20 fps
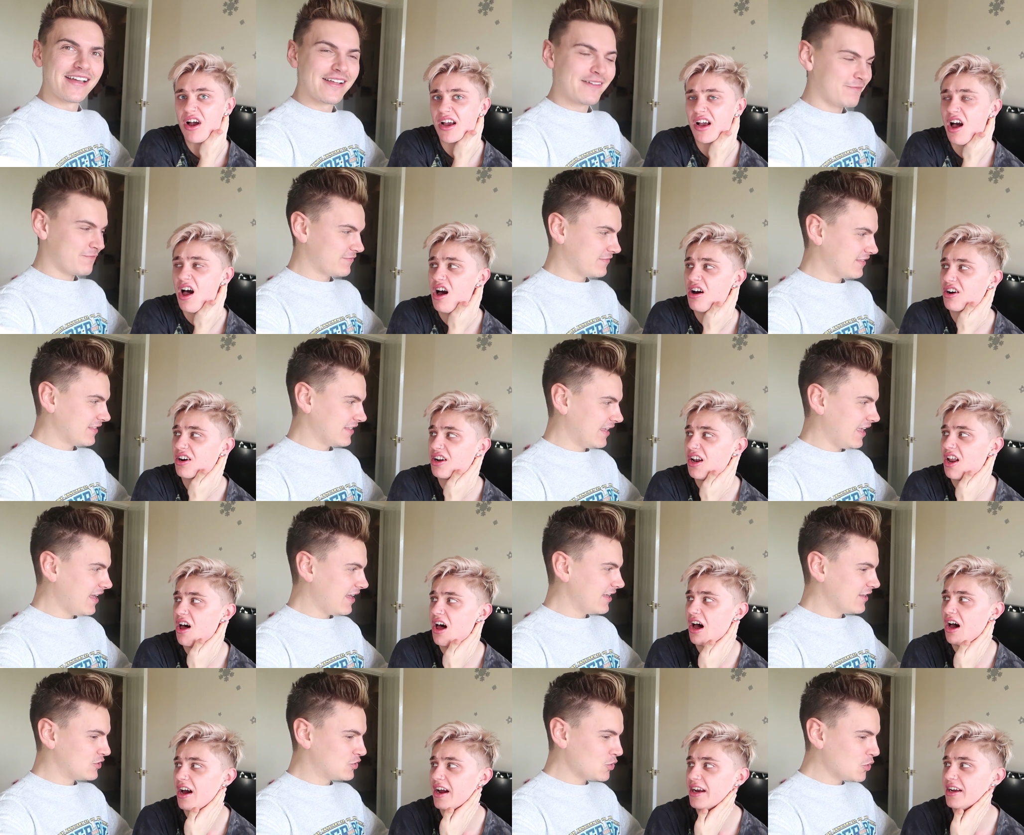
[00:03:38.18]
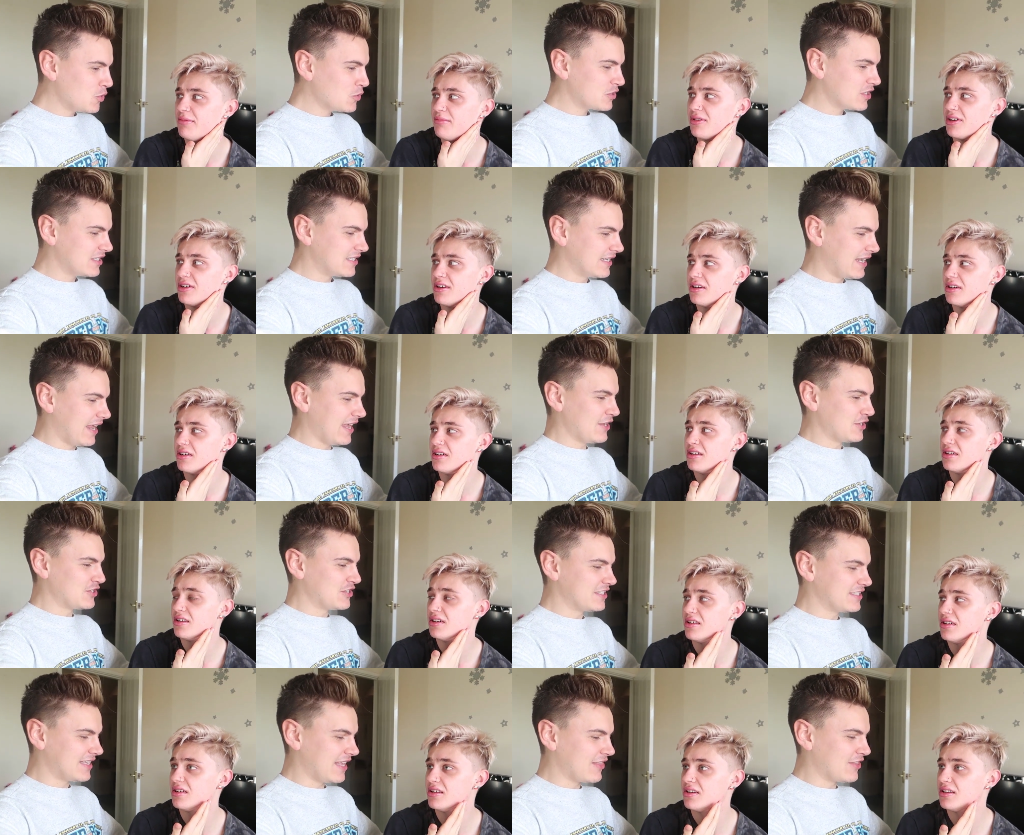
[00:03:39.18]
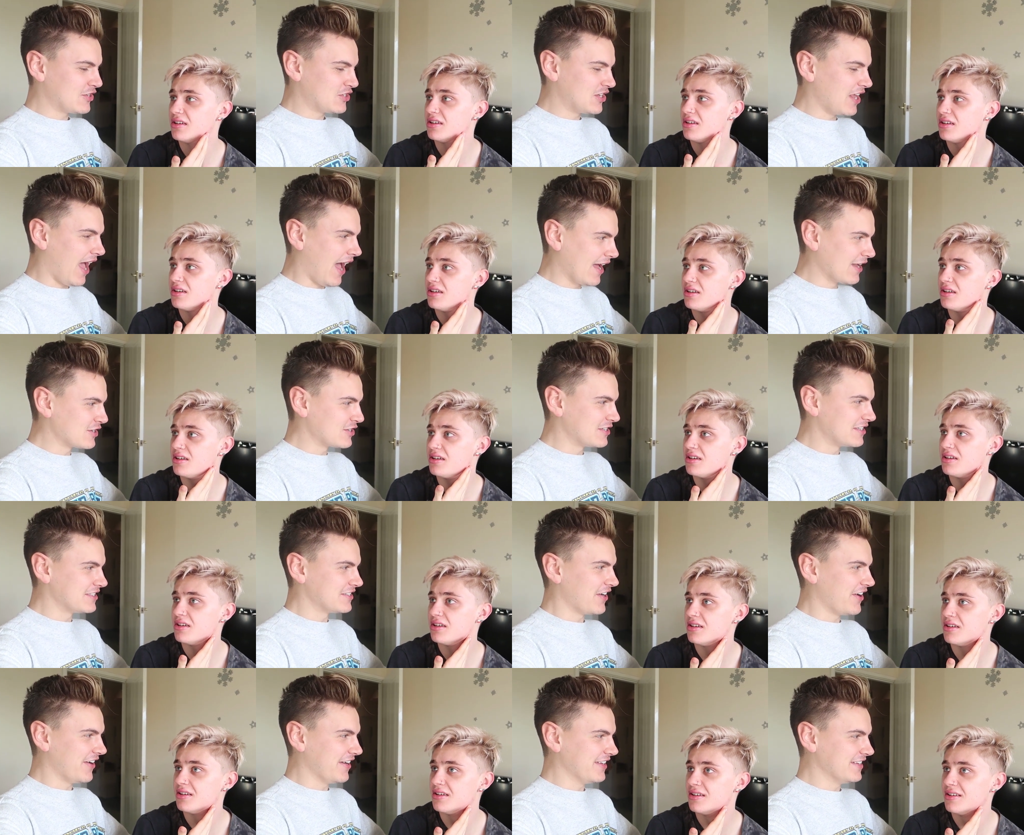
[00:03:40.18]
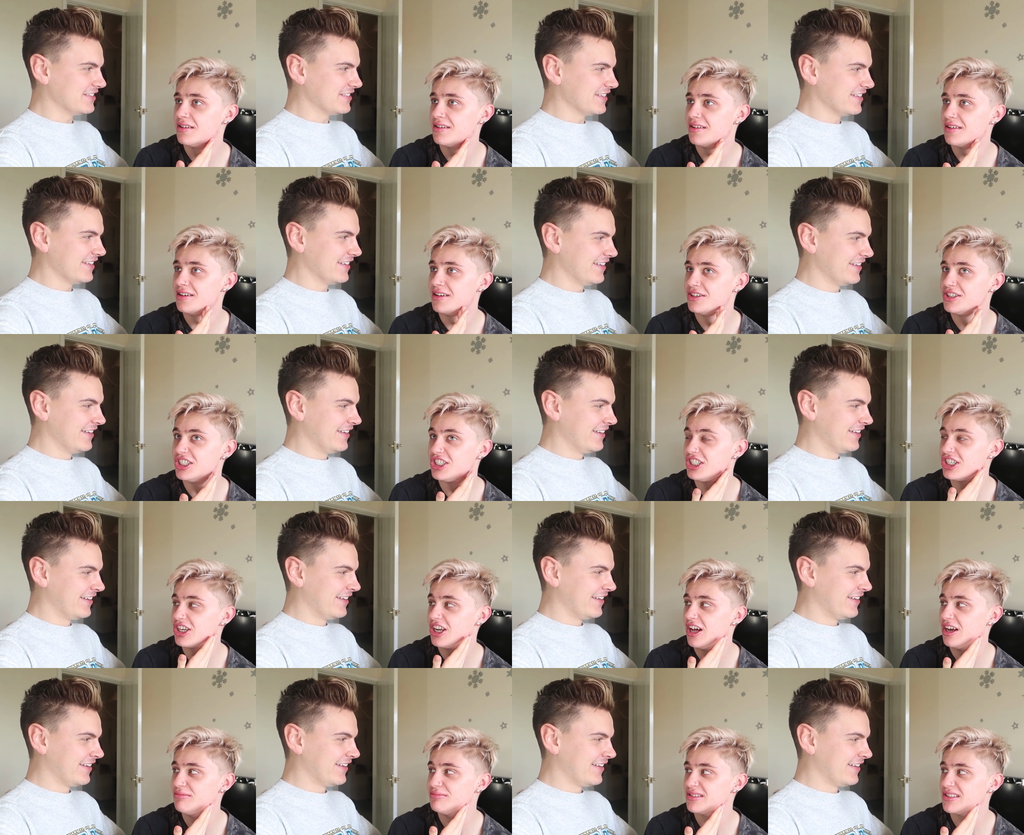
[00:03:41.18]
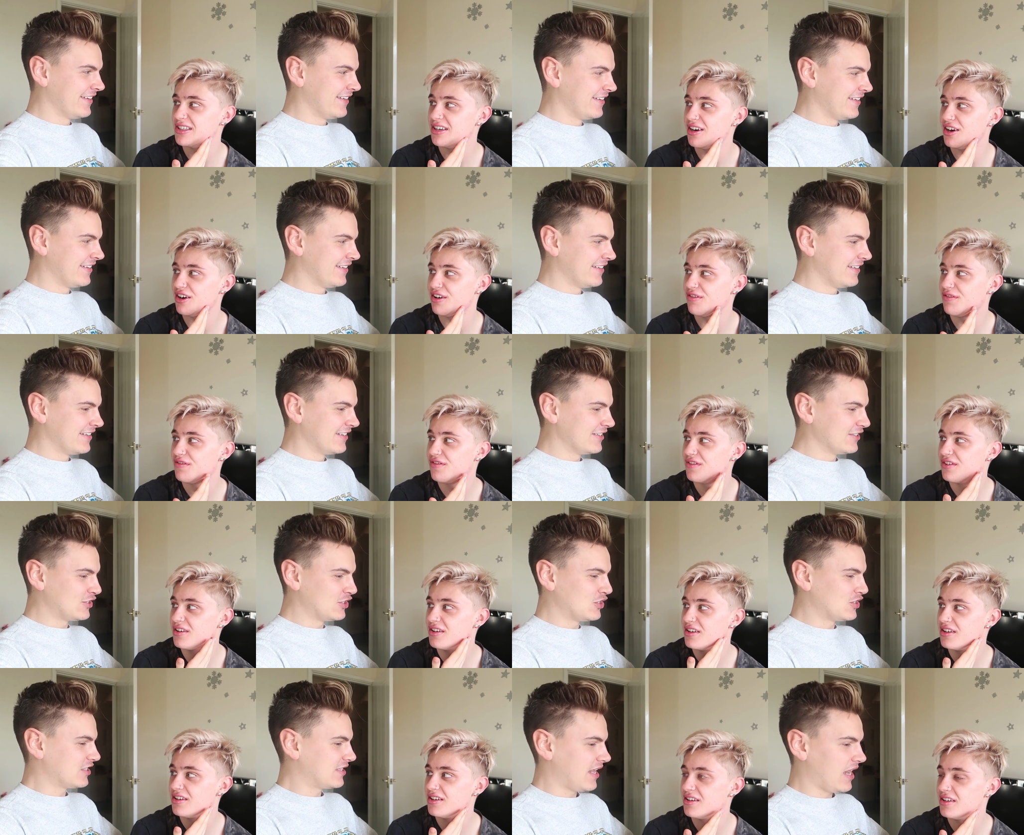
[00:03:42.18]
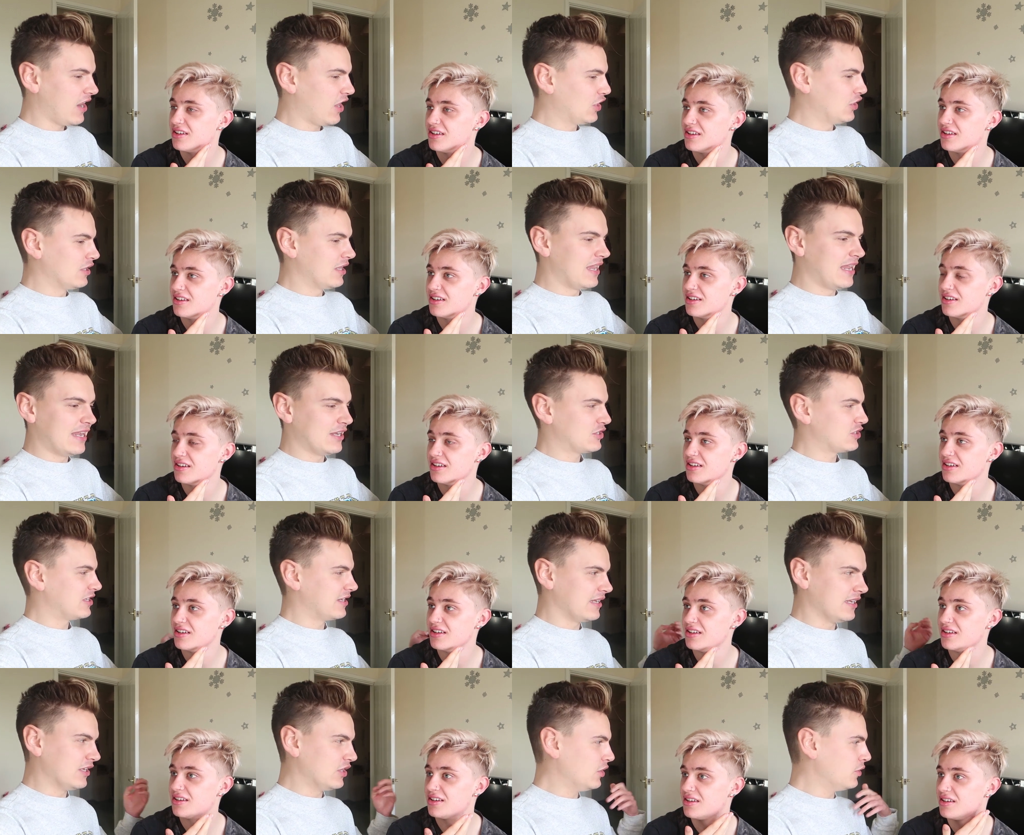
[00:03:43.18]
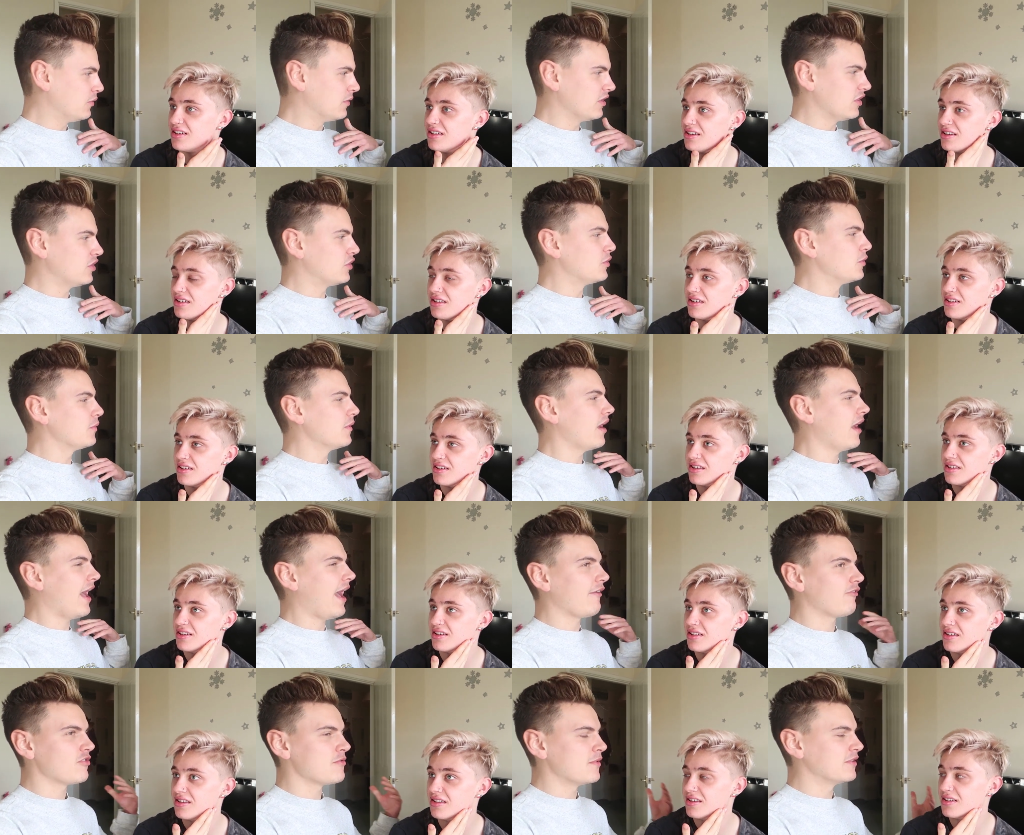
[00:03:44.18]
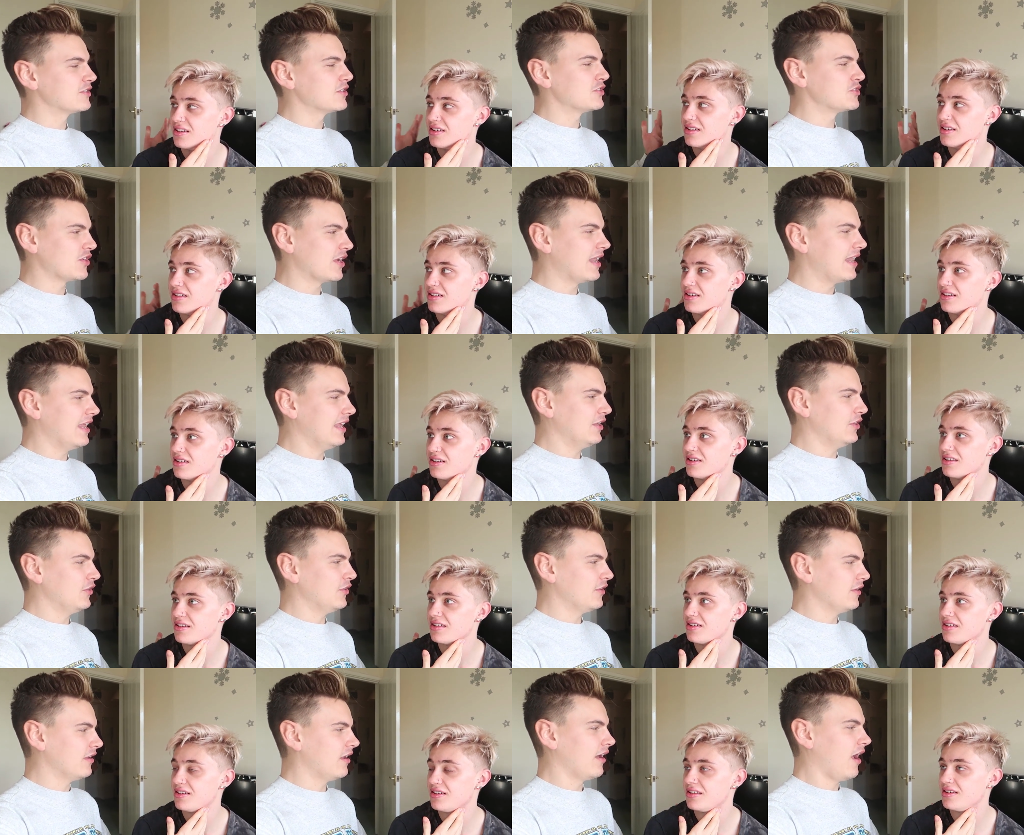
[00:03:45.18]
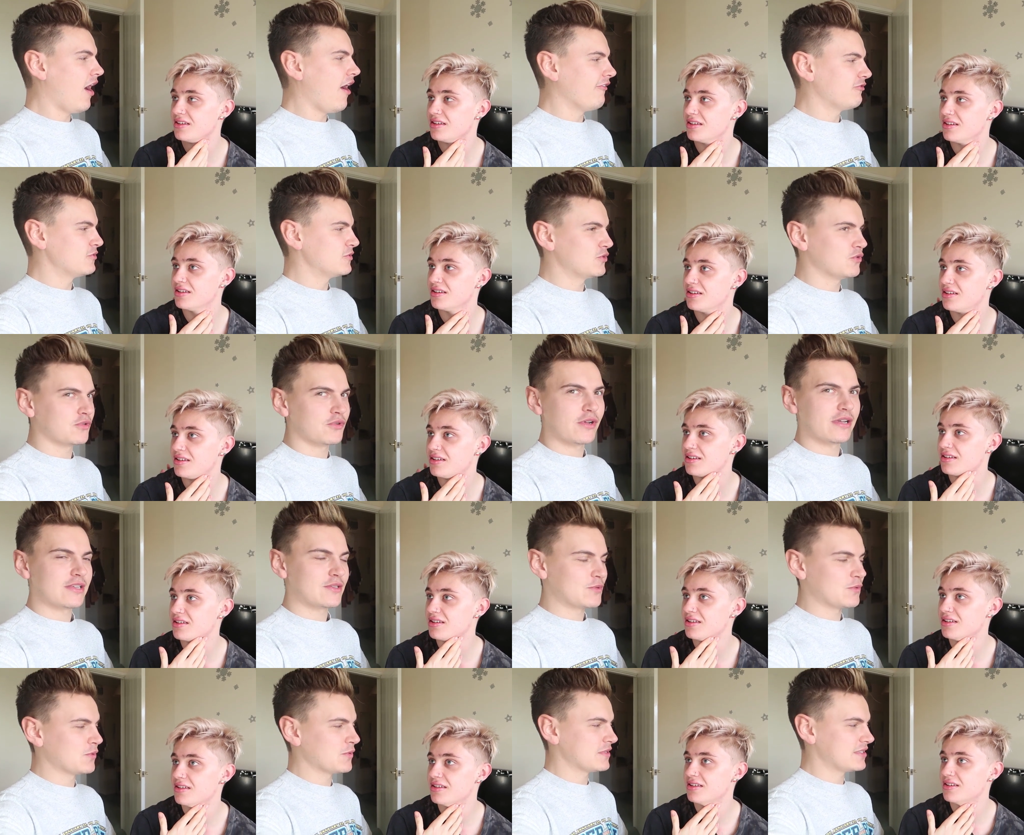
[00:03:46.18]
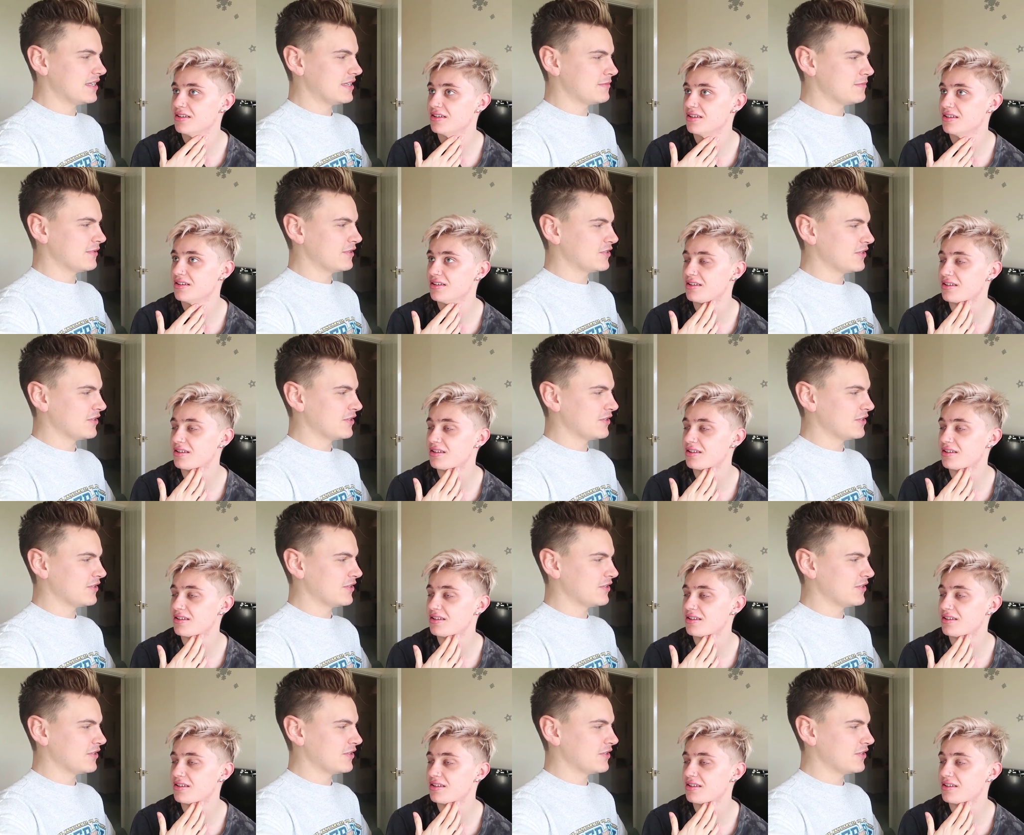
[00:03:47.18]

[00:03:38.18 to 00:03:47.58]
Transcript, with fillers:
Speaker 1: I can't climb. Georgia did it, and she said that she actually died.
Speaker 2: Does she climb stuff?
Speaker 1: She just said like you literally you you have the most adrenaline. You get like after you're exhausted